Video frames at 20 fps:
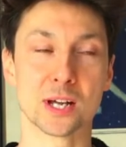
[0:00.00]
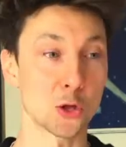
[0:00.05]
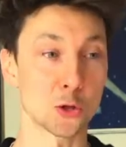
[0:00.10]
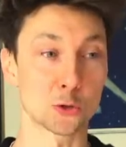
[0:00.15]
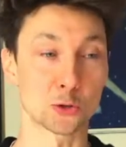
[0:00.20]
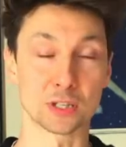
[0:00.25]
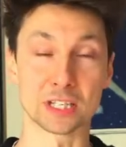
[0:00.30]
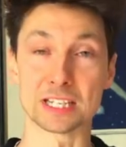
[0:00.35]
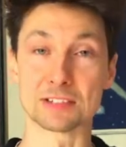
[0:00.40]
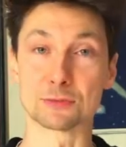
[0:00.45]
You
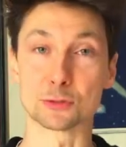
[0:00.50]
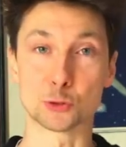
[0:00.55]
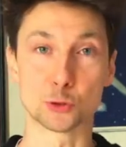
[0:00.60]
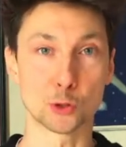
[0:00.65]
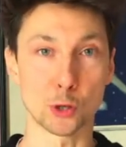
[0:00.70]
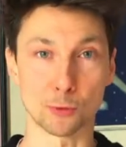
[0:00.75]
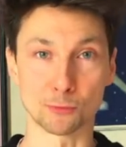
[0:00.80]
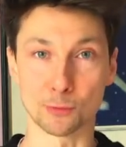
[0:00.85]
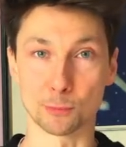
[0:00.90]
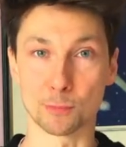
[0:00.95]
can even
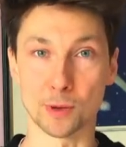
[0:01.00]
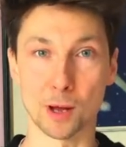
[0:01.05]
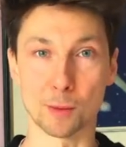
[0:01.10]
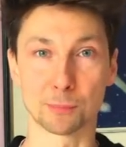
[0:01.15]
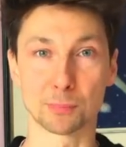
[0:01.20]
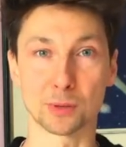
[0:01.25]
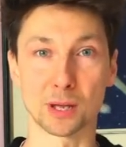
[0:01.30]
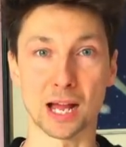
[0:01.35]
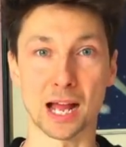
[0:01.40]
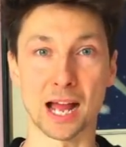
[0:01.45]
chop them
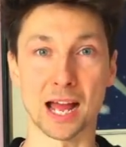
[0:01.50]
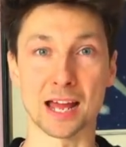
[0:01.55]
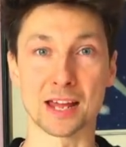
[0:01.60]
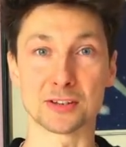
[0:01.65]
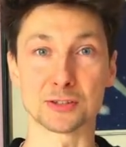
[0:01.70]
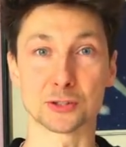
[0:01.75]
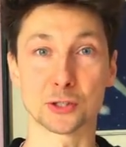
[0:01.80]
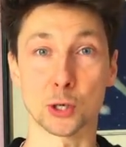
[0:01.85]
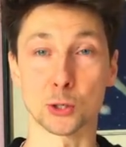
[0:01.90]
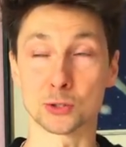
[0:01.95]
up
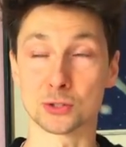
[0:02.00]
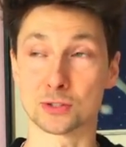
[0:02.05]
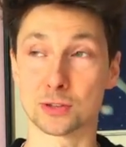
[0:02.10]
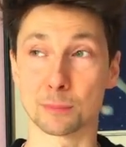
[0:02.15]
and toast